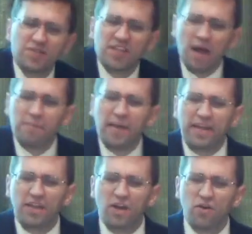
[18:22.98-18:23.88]
not
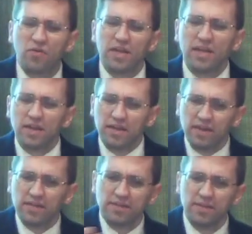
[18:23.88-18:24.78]
made known
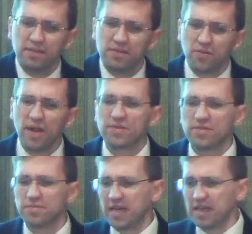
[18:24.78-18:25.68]
until
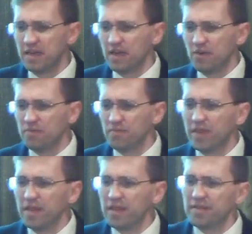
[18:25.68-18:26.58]
Christ made it known.
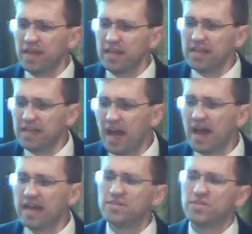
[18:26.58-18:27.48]
That he
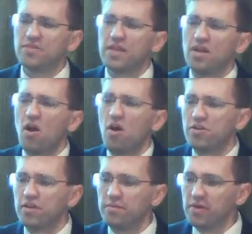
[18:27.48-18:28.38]
died so that all
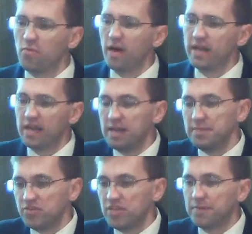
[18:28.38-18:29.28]
could be one in him
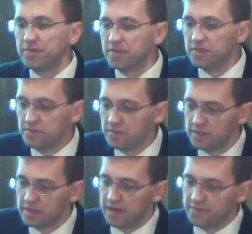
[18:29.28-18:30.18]
as chapter 2
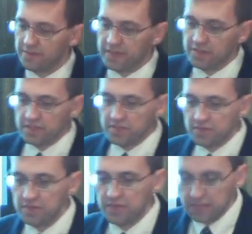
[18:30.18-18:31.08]
of
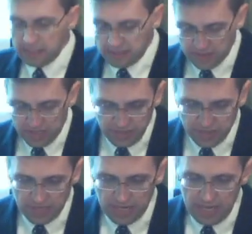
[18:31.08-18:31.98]
Ephesians
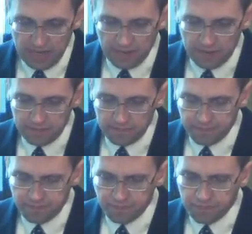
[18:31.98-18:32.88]
discusses at length.
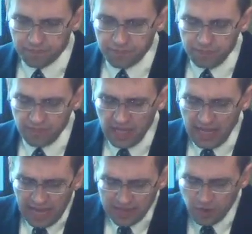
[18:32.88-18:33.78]

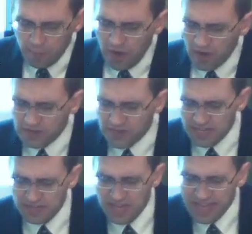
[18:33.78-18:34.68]
And so Paul
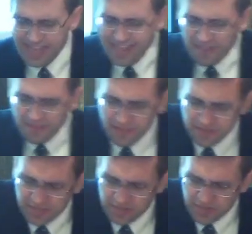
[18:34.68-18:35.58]
says,
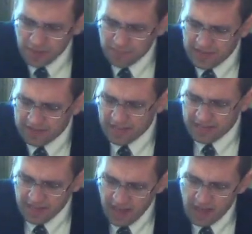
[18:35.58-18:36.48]
this is something
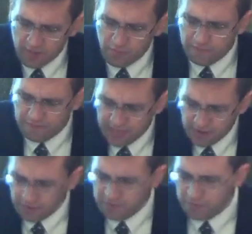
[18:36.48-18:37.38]
that God revealed